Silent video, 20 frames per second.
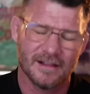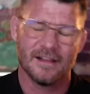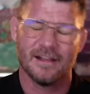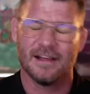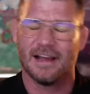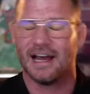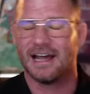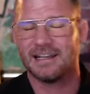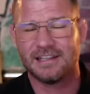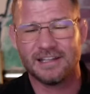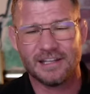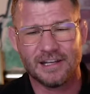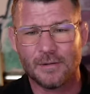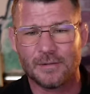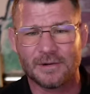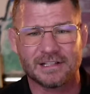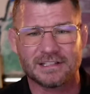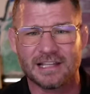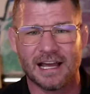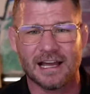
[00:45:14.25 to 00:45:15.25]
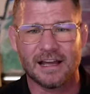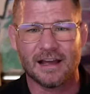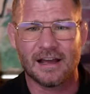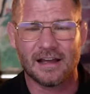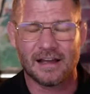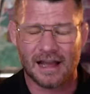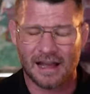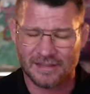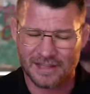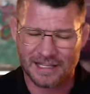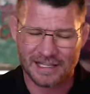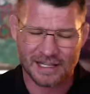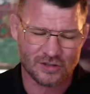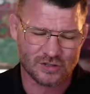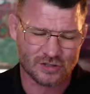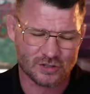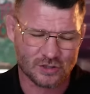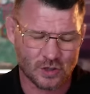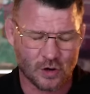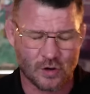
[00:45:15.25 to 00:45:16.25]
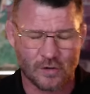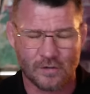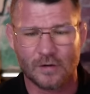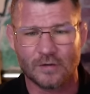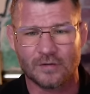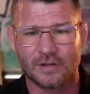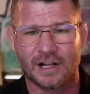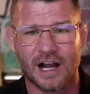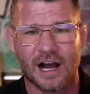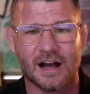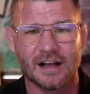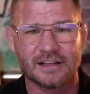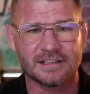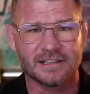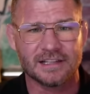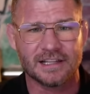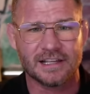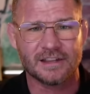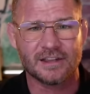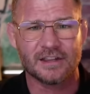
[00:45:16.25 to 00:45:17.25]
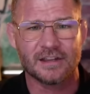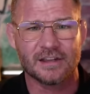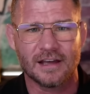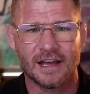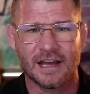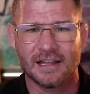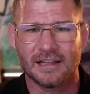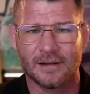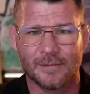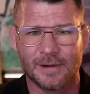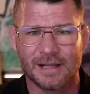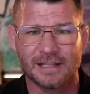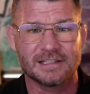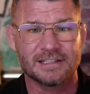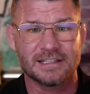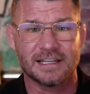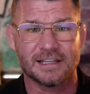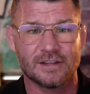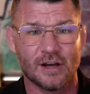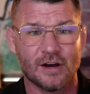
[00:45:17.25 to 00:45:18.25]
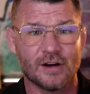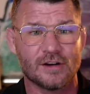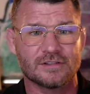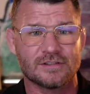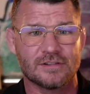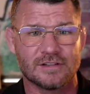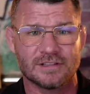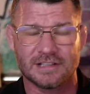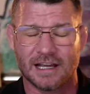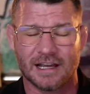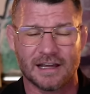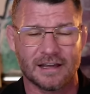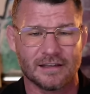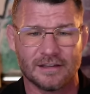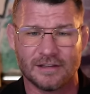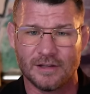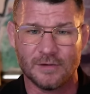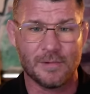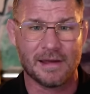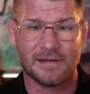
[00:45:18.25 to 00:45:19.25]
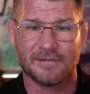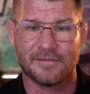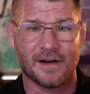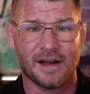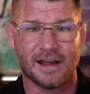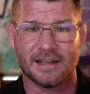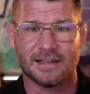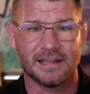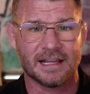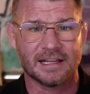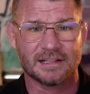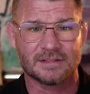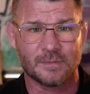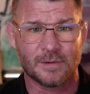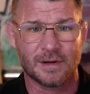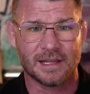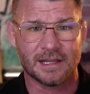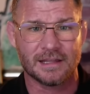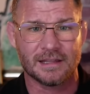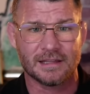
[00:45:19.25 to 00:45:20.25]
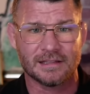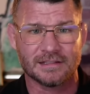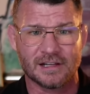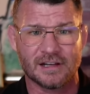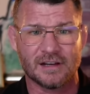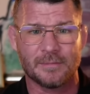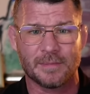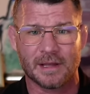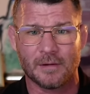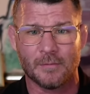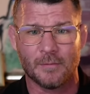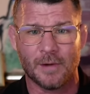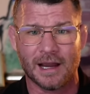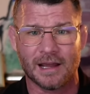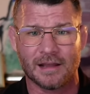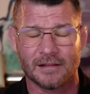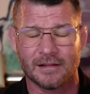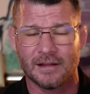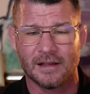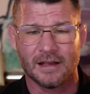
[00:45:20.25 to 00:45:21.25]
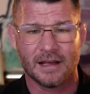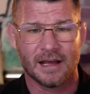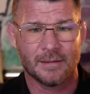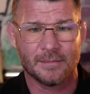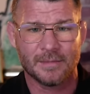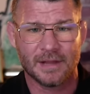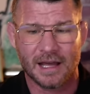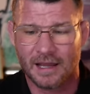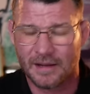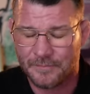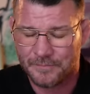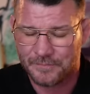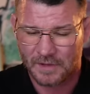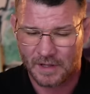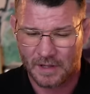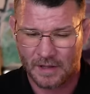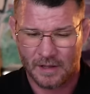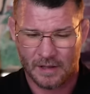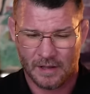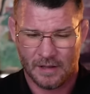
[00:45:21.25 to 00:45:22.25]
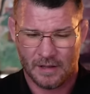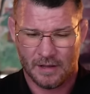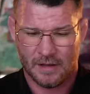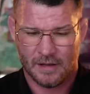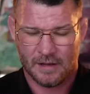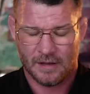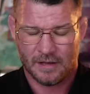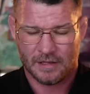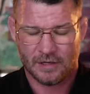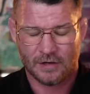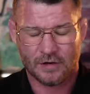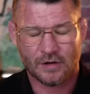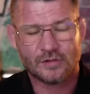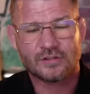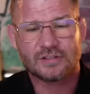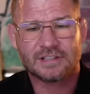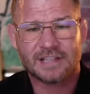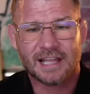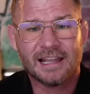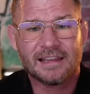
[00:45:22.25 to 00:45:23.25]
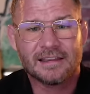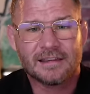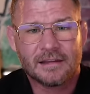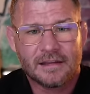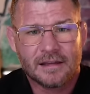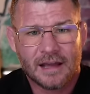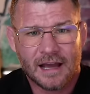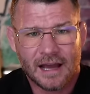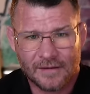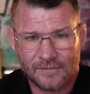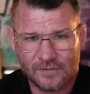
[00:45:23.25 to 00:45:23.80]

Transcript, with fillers: and you know what it's like? I, I think I just tore all the cartilage, and I went to see a doctor. He's like, you ain't fighting next week. It's going to be a while. I'm like, you don't understand. I've